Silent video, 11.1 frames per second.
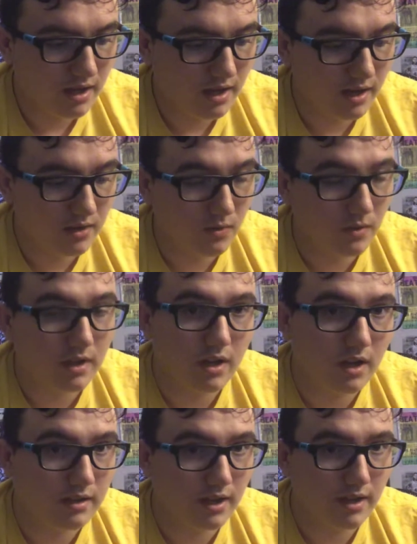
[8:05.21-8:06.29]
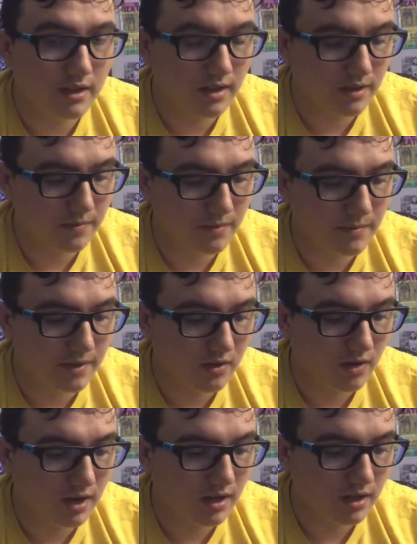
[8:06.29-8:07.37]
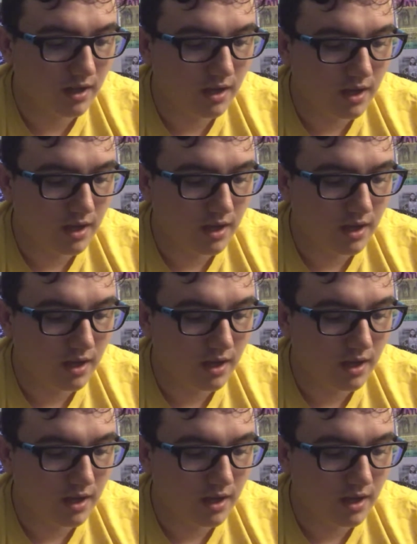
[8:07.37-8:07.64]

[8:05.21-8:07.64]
enjoy the content that I'm going to be creating,